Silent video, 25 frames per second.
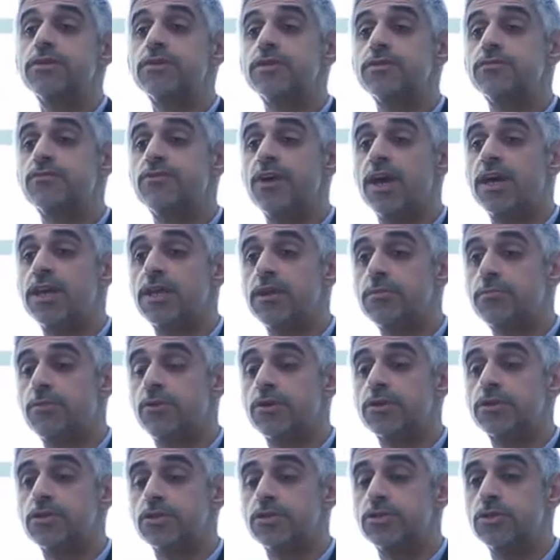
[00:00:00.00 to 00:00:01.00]
is very
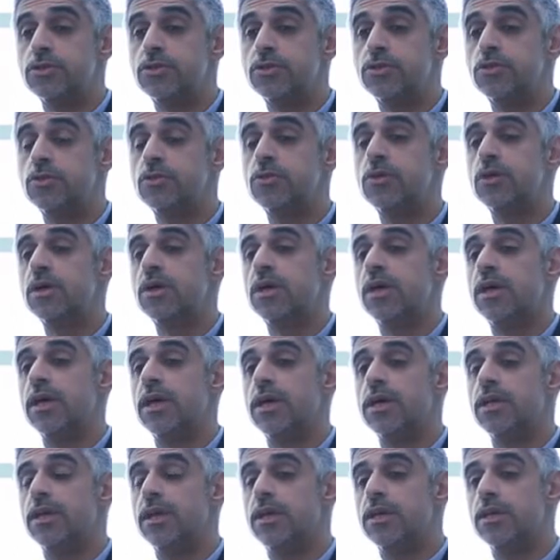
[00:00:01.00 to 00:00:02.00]
important to do
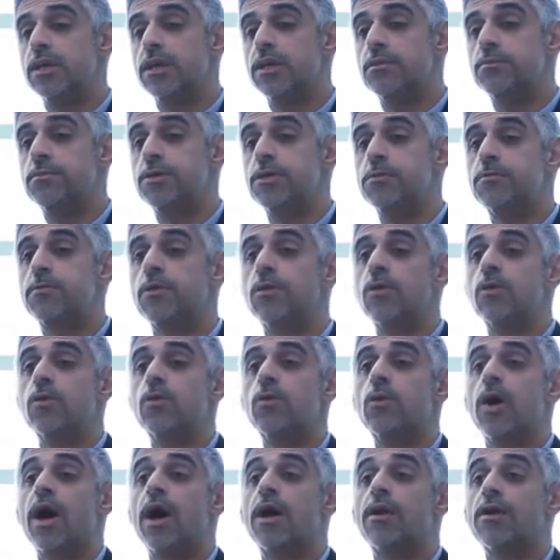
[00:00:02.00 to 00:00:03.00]
in people
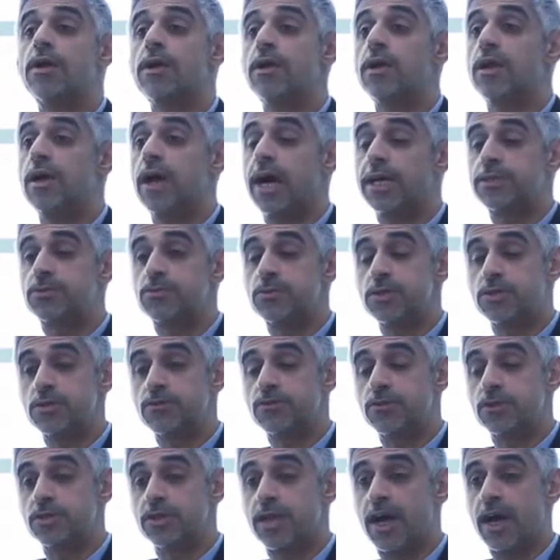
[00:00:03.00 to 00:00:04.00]
who are at risk
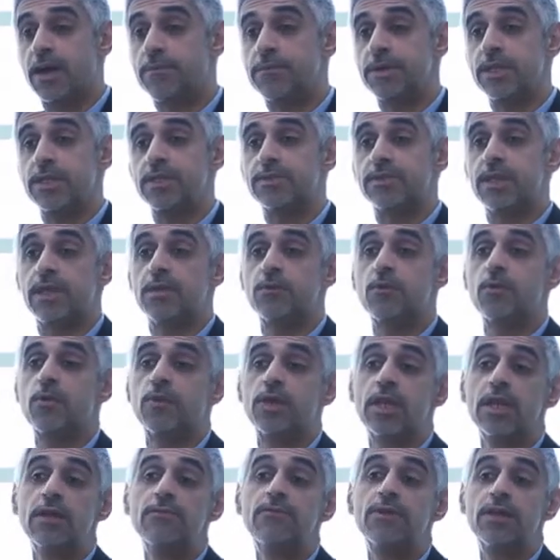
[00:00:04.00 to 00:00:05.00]
for diabetes. And
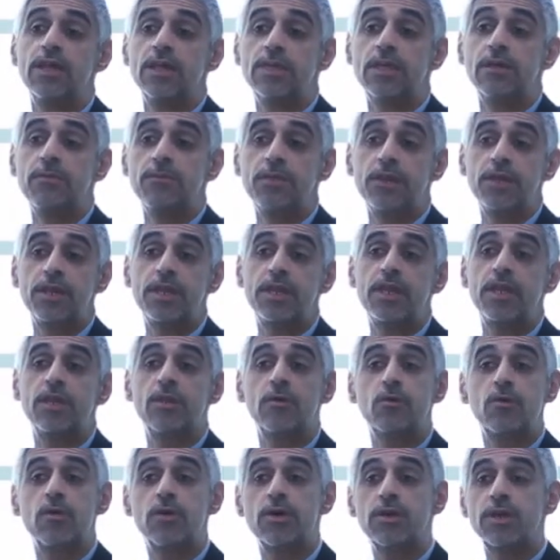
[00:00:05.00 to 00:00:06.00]
we live in a community, in
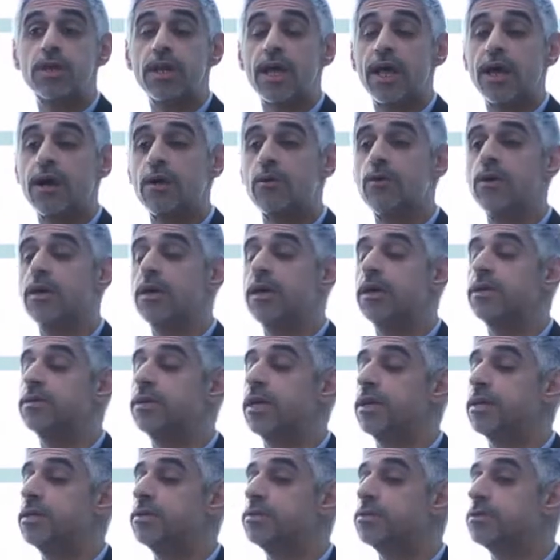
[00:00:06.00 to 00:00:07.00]
the world now,
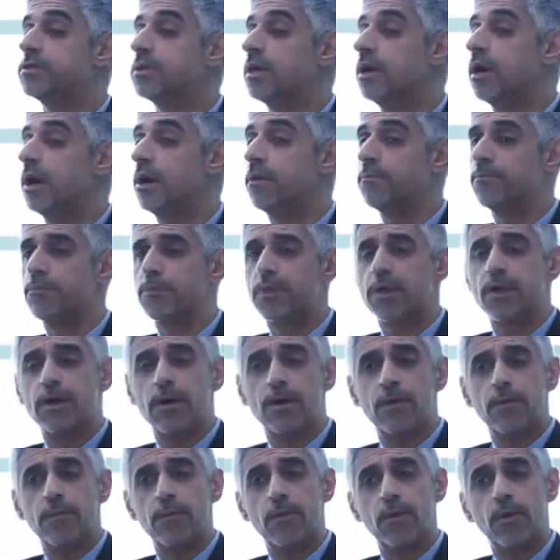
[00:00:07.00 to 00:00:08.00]
that is,
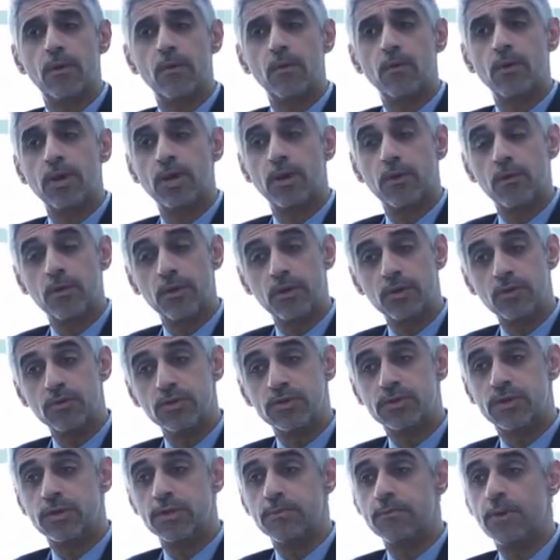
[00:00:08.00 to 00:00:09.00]
we
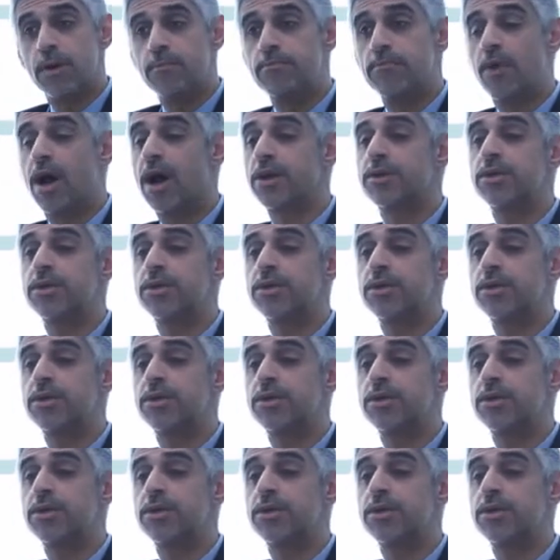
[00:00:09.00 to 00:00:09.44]
use the modern